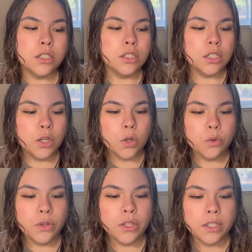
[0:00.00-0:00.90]
so
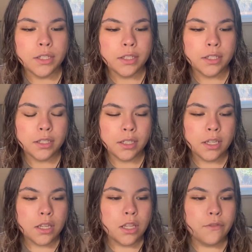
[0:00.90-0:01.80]

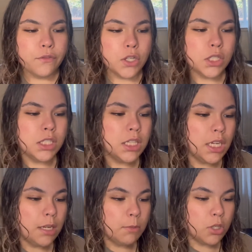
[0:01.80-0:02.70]
First
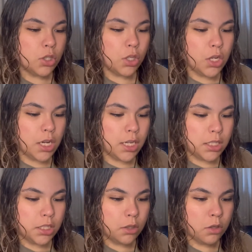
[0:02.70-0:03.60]
thing I'm going to show you
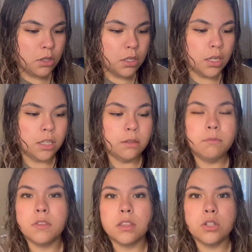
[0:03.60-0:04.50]
guys are
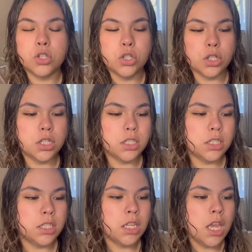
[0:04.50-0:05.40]
um, the
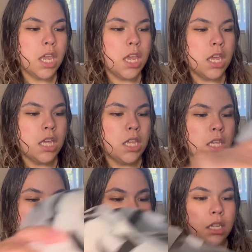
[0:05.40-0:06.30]
shirts.
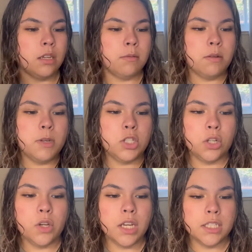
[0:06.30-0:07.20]
I'm going to be
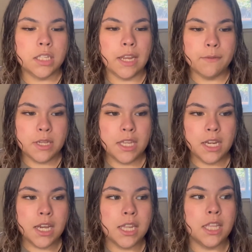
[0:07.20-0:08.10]
showing you guys
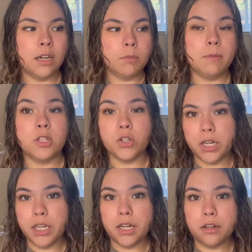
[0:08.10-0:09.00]
everything and then I'm going to be
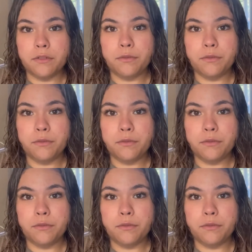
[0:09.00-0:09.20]
trying it on.